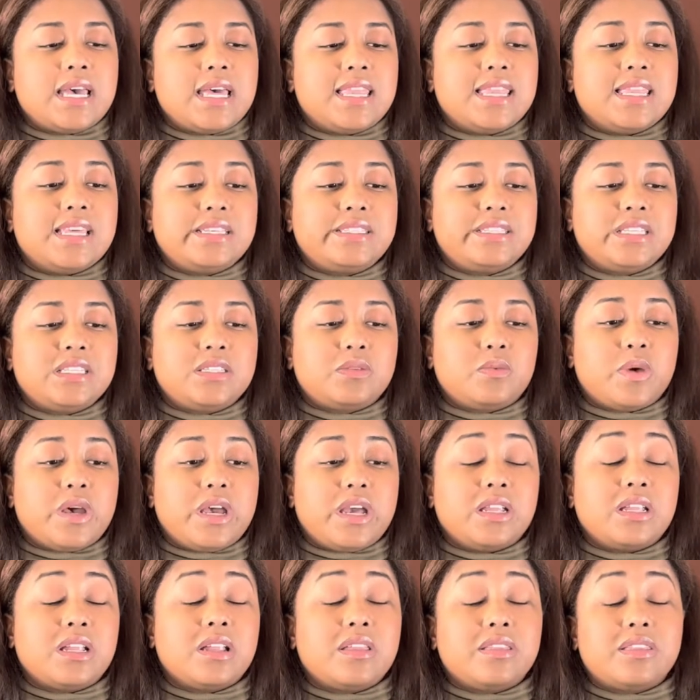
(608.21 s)
this is
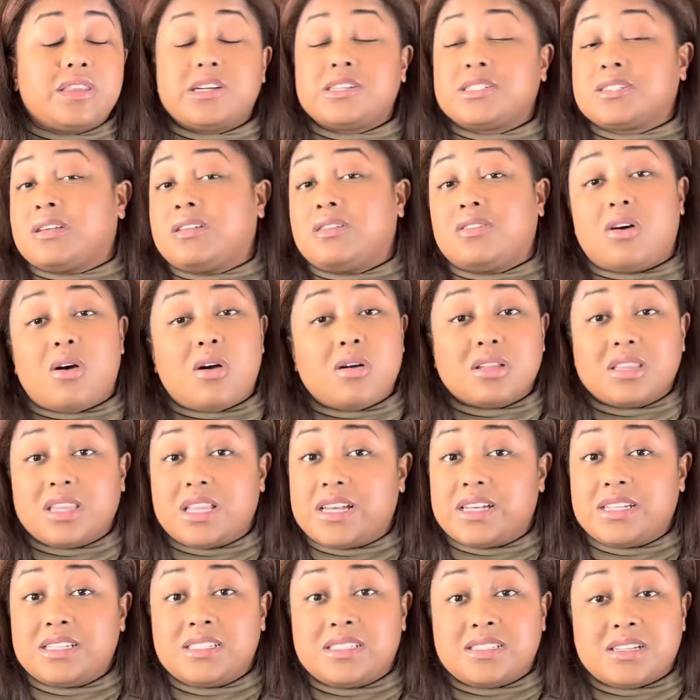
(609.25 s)
when there's a long
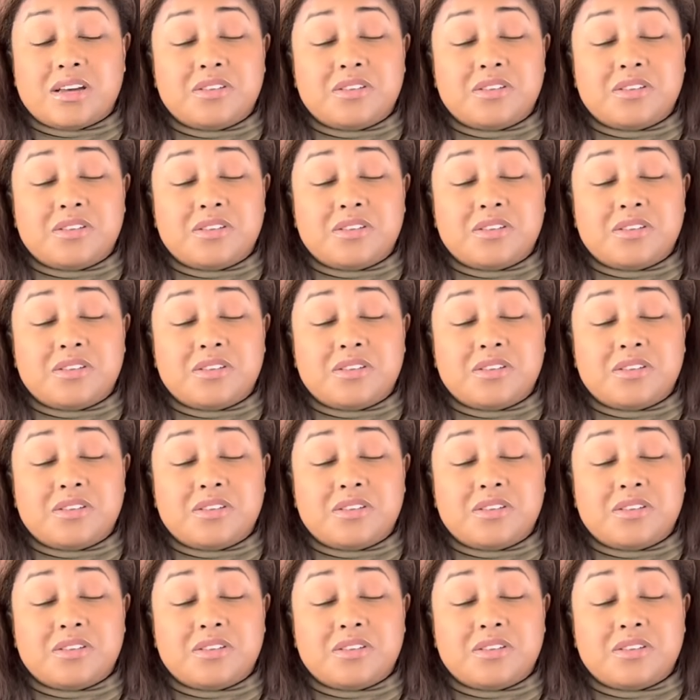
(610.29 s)
list,